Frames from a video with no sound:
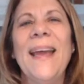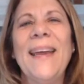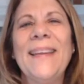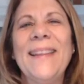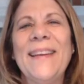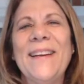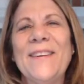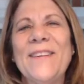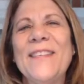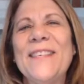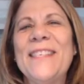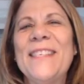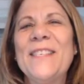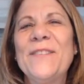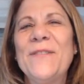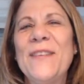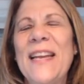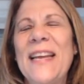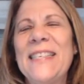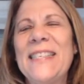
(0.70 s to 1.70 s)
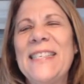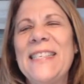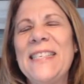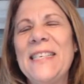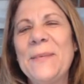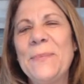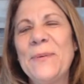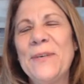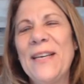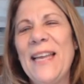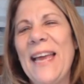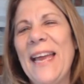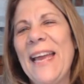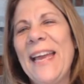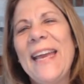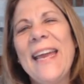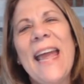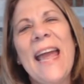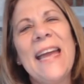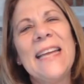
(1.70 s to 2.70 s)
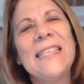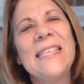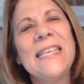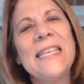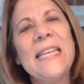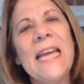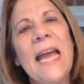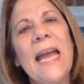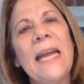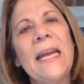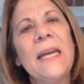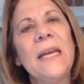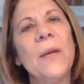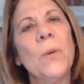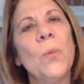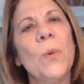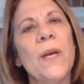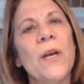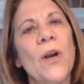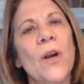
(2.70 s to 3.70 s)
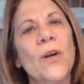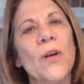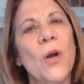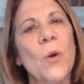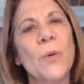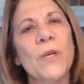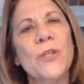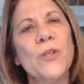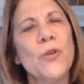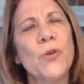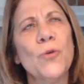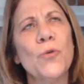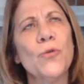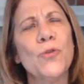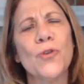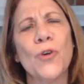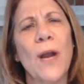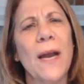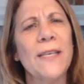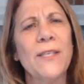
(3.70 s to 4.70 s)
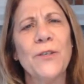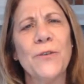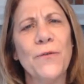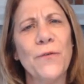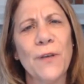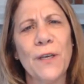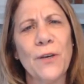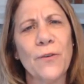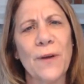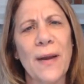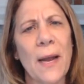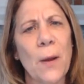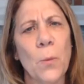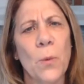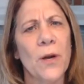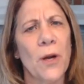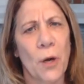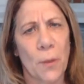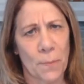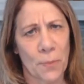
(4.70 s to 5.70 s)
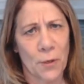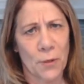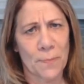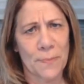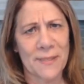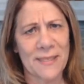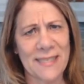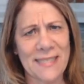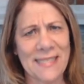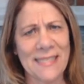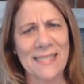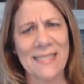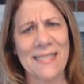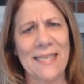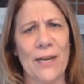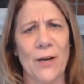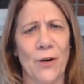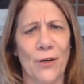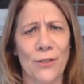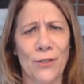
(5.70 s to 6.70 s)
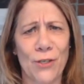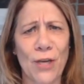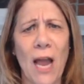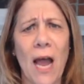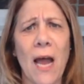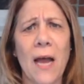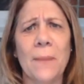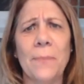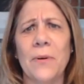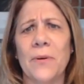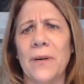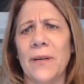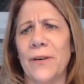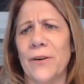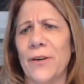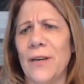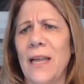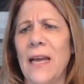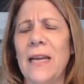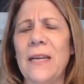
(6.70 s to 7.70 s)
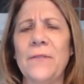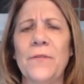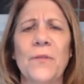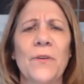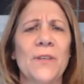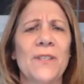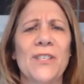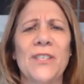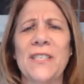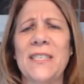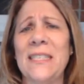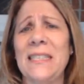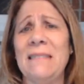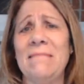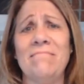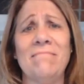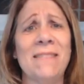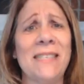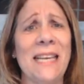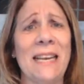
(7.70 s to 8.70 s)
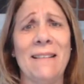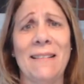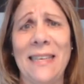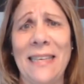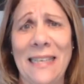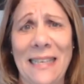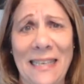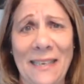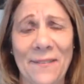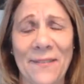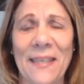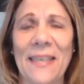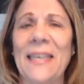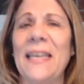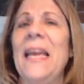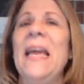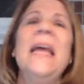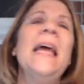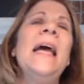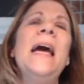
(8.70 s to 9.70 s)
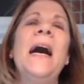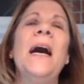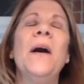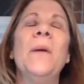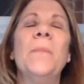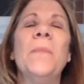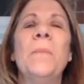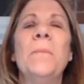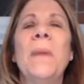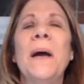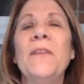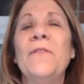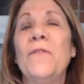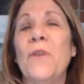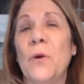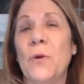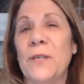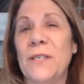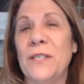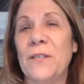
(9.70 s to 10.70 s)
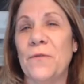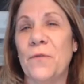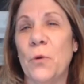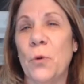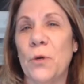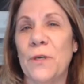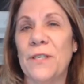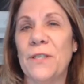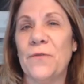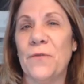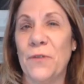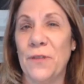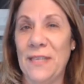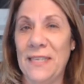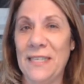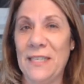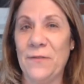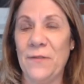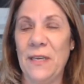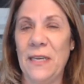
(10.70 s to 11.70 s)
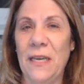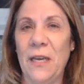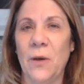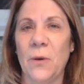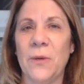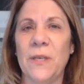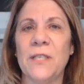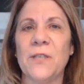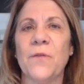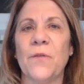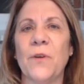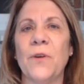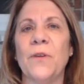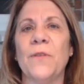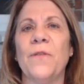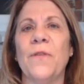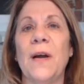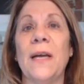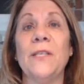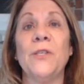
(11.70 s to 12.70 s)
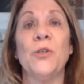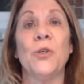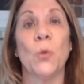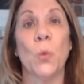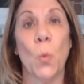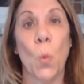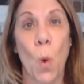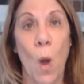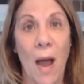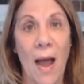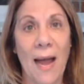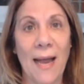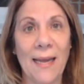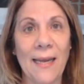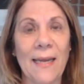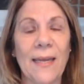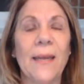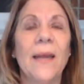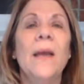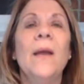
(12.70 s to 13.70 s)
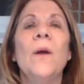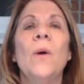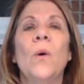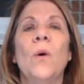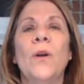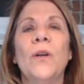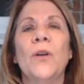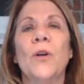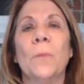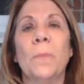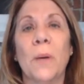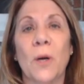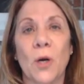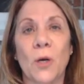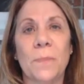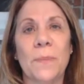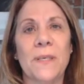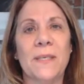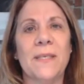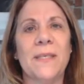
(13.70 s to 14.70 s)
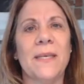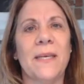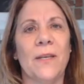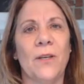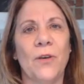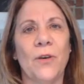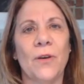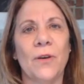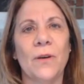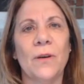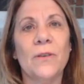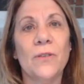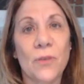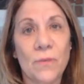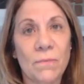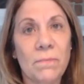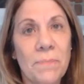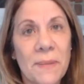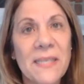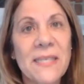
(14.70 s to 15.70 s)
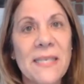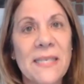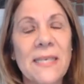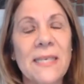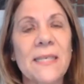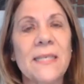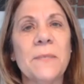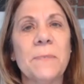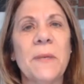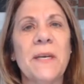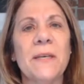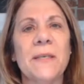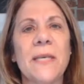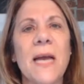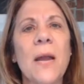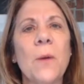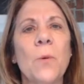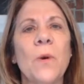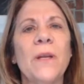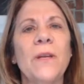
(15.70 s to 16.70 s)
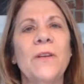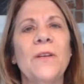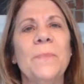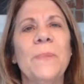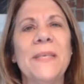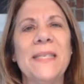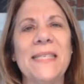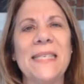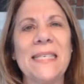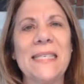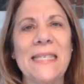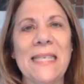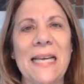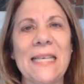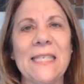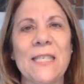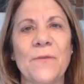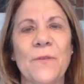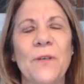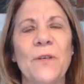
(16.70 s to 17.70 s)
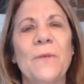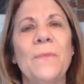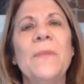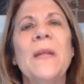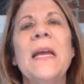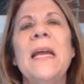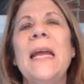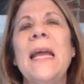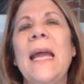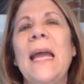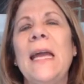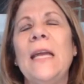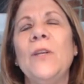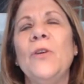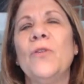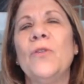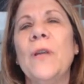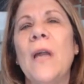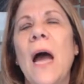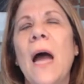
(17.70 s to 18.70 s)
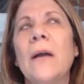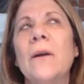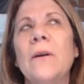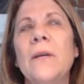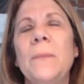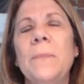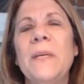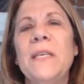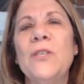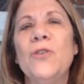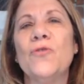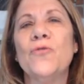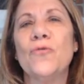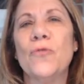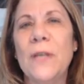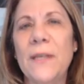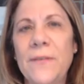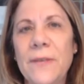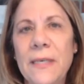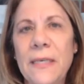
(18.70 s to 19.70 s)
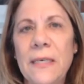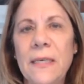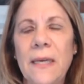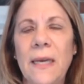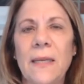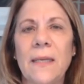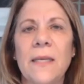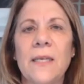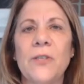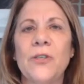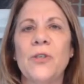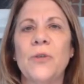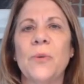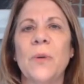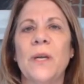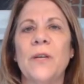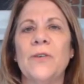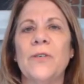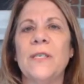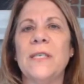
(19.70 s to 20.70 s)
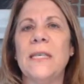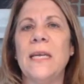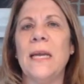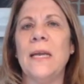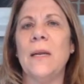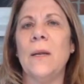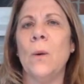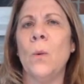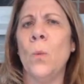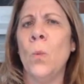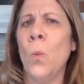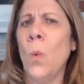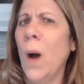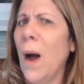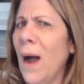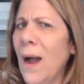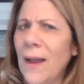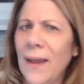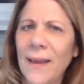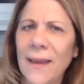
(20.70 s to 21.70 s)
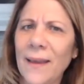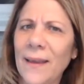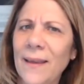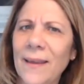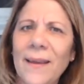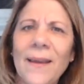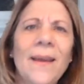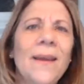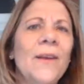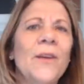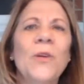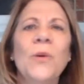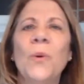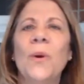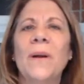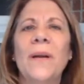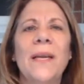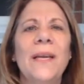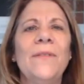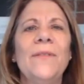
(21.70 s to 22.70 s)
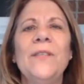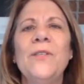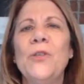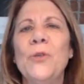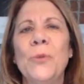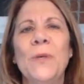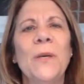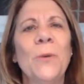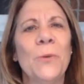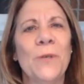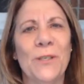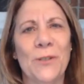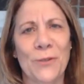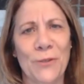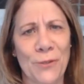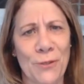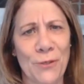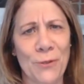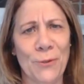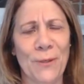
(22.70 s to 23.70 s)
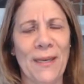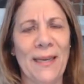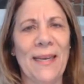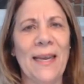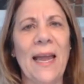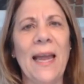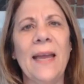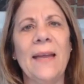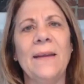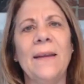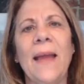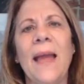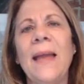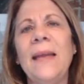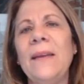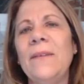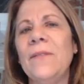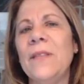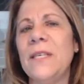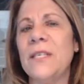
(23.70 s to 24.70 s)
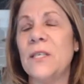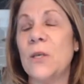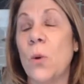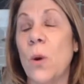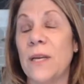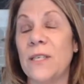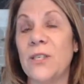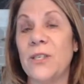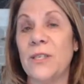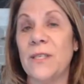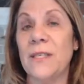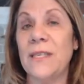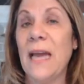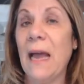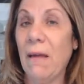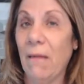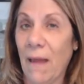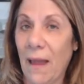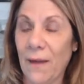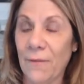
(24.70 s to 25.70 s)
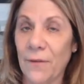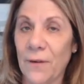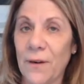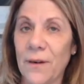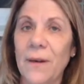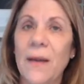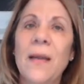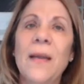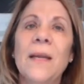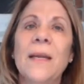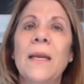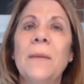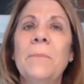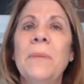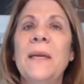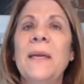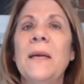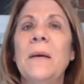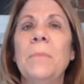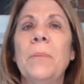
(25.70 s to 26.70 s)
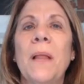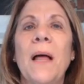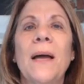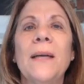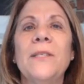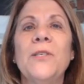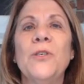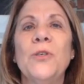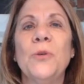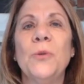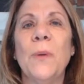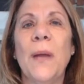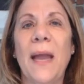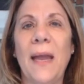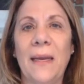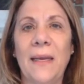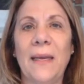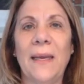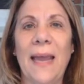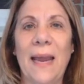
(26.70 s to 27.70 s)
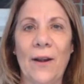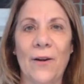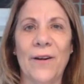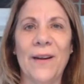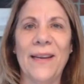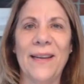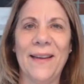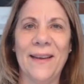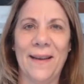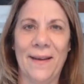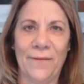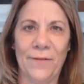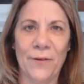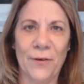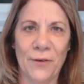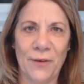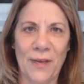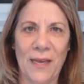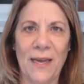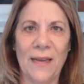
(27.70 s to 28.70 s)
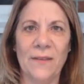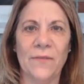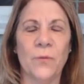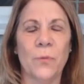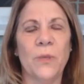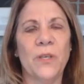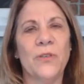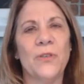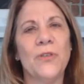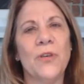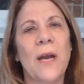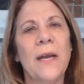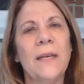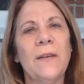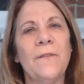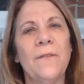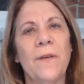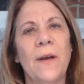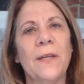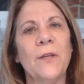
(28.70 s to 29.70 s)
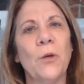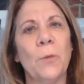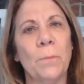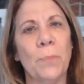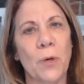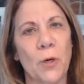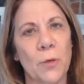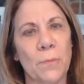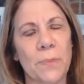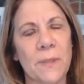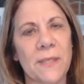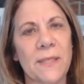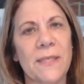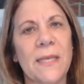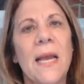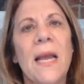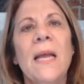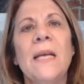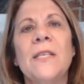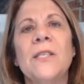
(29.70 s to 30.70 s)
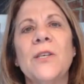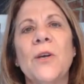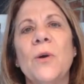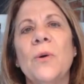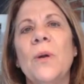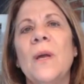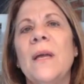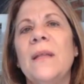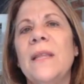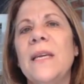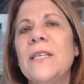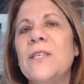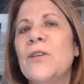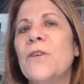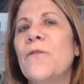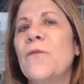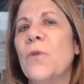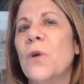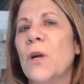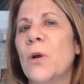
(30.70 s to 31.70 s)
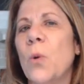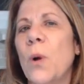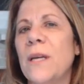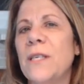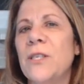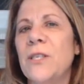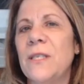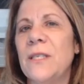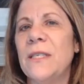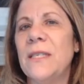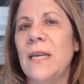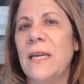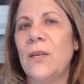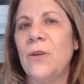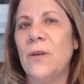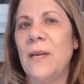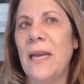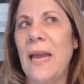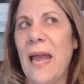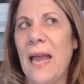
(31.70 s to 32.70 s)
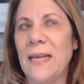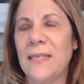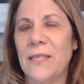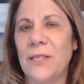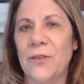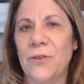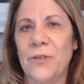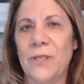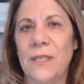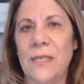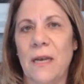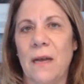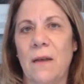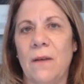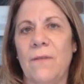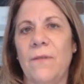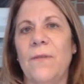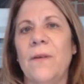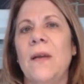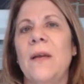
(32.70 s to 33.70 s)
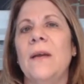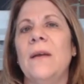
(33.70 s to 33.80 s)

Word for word: Hey there, this is Vanessa DeBurlet, and today we are going to try to figure out what our purpose is in our job or in our life or just in daily living. Um, my focus, of course, for this video is for you to find your why or your purpose in your business because I want you to be successful and you're not going to be driven unless you understand why you are even doing what you're doing. And any of these questions, however, can be applied to any area of your life when you're trying to find your purpose. So these are four questions that you can ask yourself